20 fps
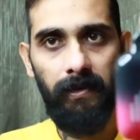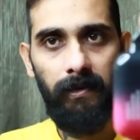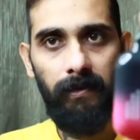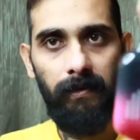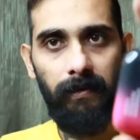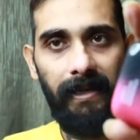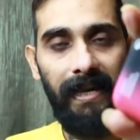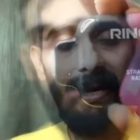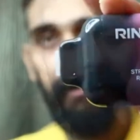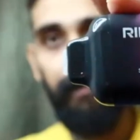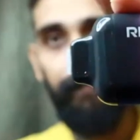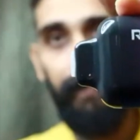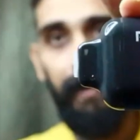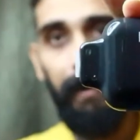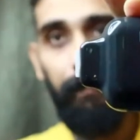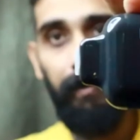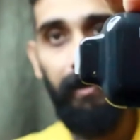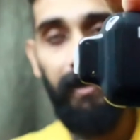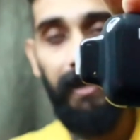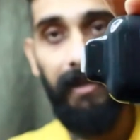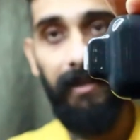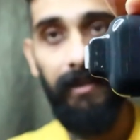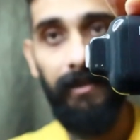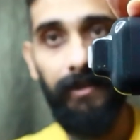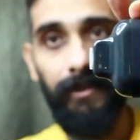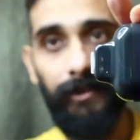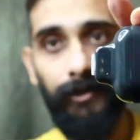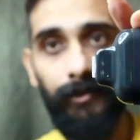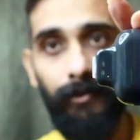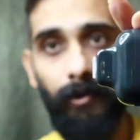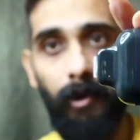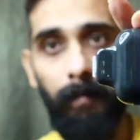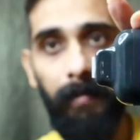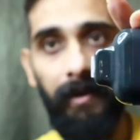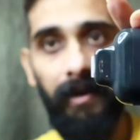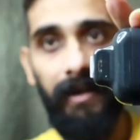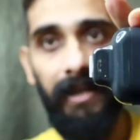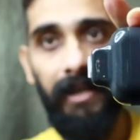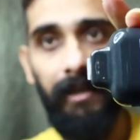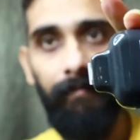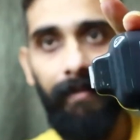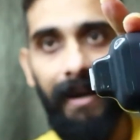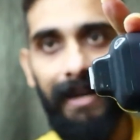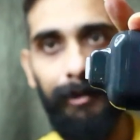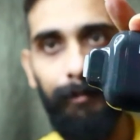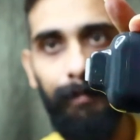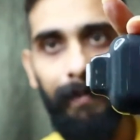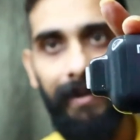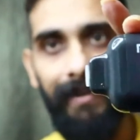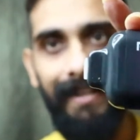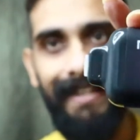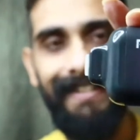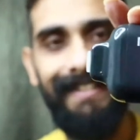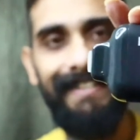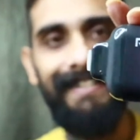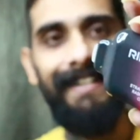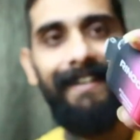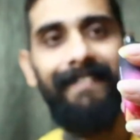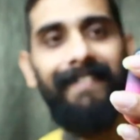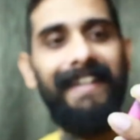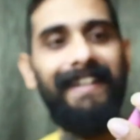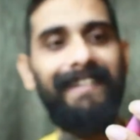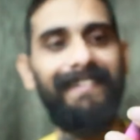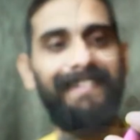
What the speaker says: Okay, and the flavor is strawberry, raspberry, cherry.